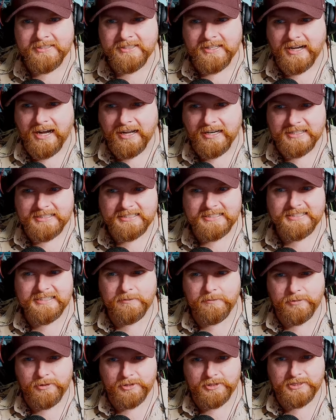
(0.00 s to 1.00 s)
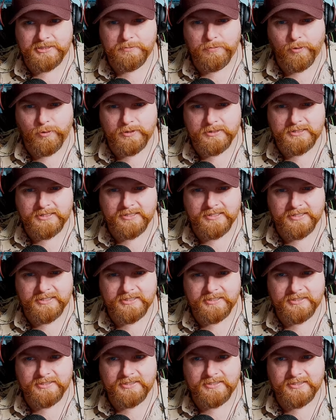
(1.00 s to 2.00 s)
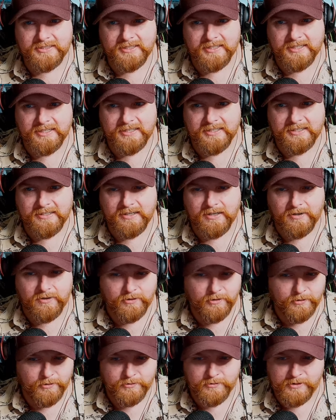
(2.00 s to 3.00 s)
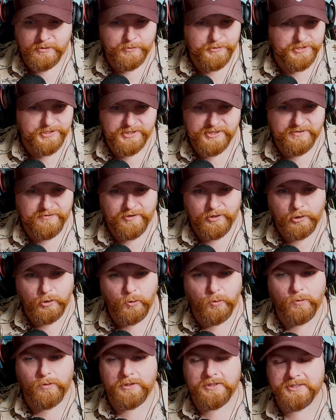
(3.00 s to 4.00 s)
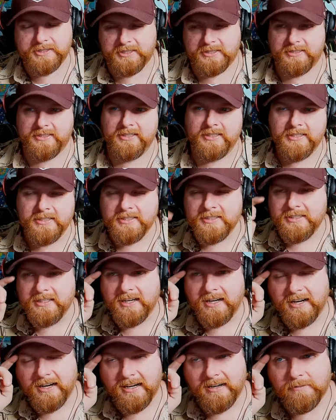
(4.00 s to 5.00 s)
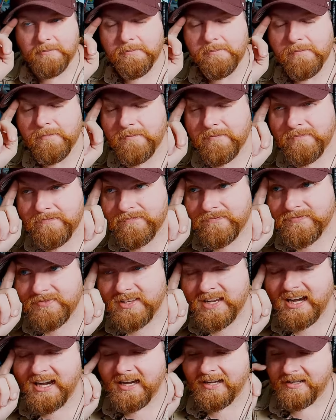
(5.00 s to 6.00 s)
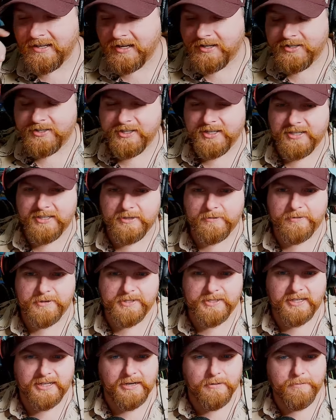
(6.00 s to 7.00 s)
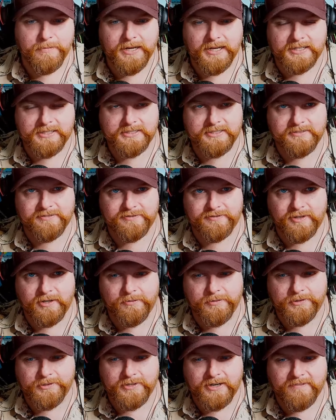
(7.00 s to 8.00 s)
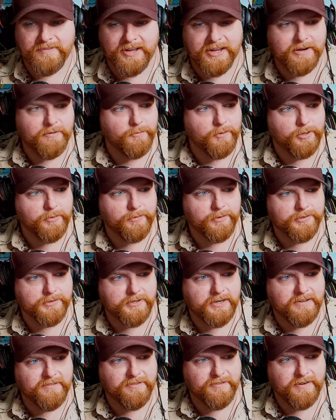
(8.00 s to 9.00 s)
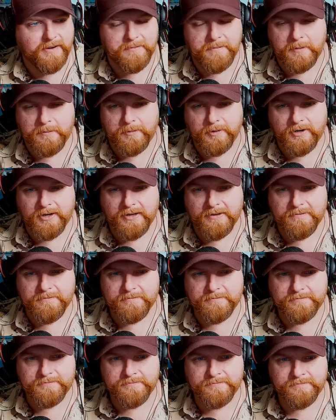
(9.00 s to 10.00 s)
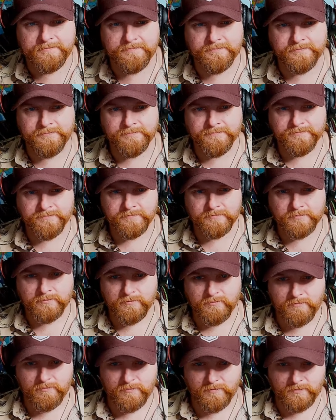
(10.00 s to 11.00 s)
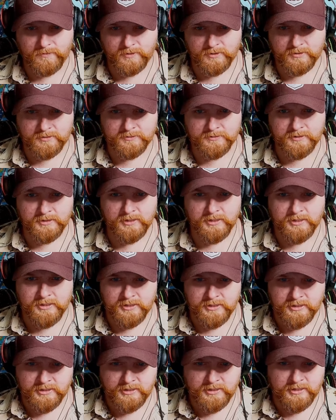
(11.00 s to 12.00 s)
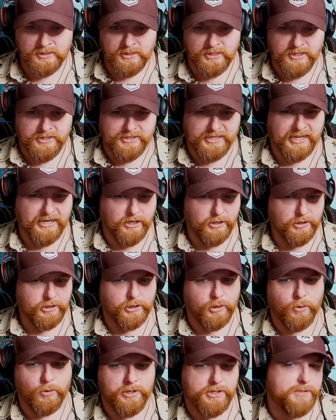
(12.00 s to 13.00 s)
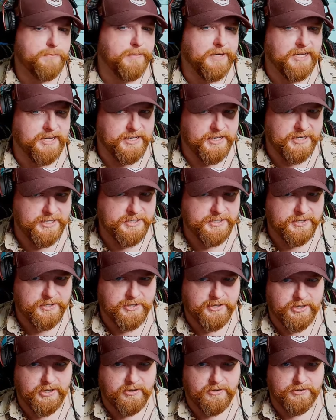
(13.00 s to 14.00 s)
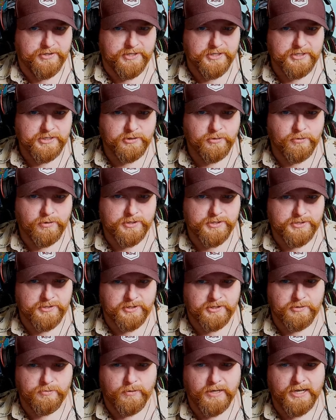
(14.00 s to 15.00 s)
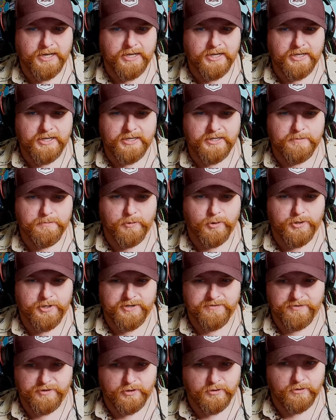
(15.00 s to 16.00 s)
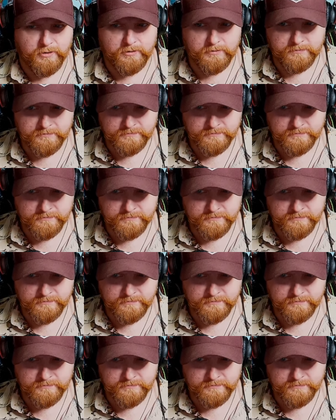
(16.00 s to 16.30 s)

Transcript: on a similar sport to this, although it was a different course. I think there was like a mix of front-wheel drive and rear-wheel drive. That other course being easier, though. This course looks way more difficult.